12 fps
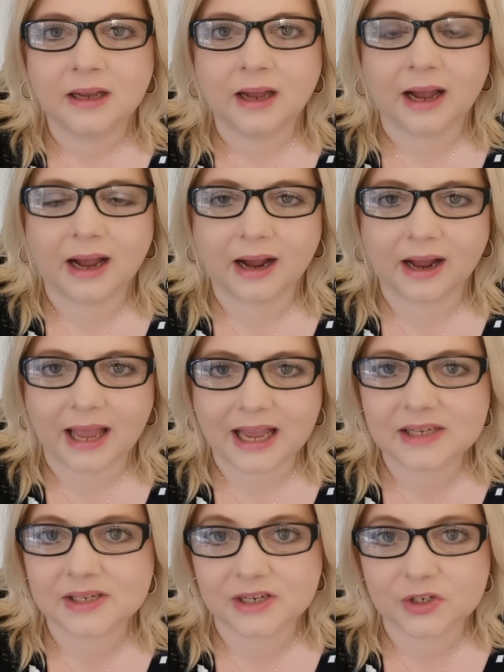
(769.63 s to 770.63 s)

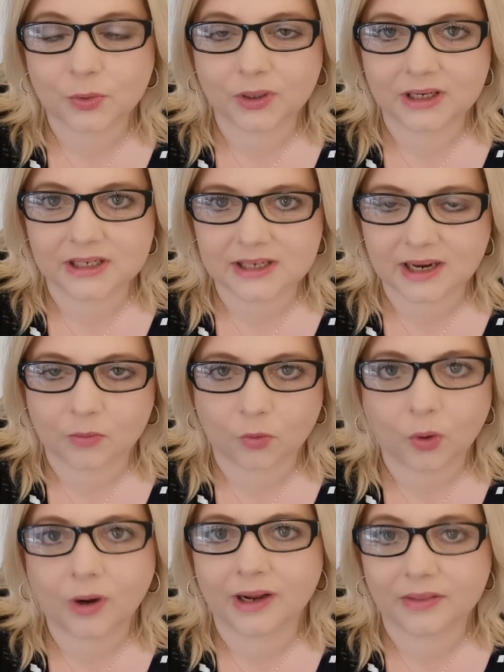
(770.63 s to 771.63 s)
as Israel is at
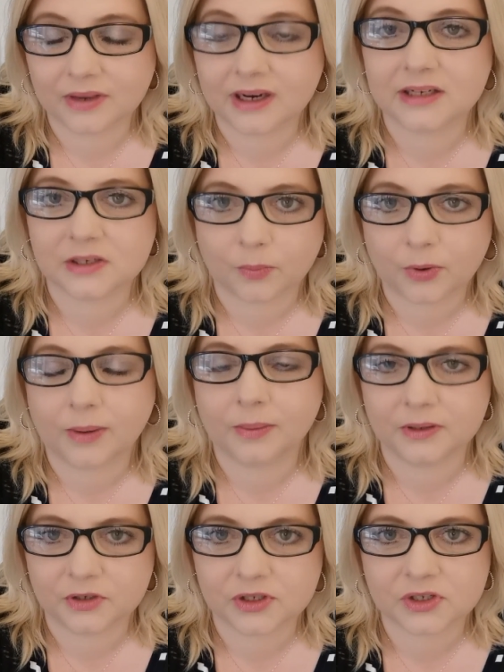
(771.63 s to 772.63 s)
war and things are
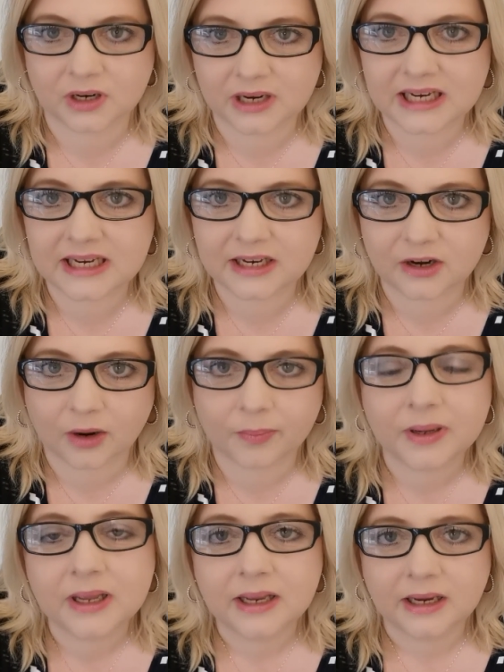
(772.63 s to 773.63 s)
probably just going to heat
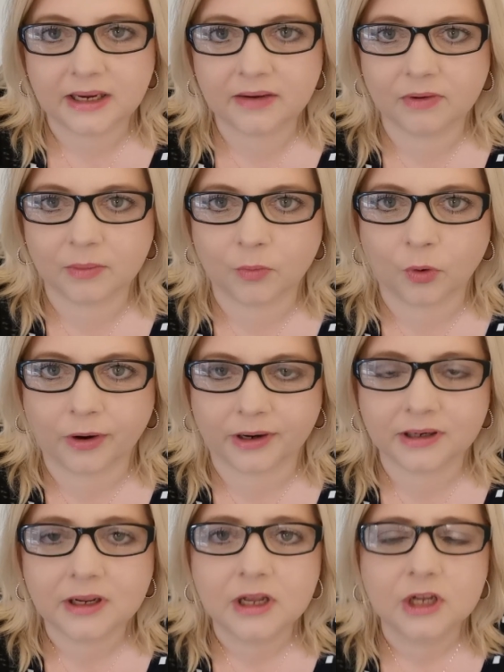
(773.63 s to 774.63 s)
up even more.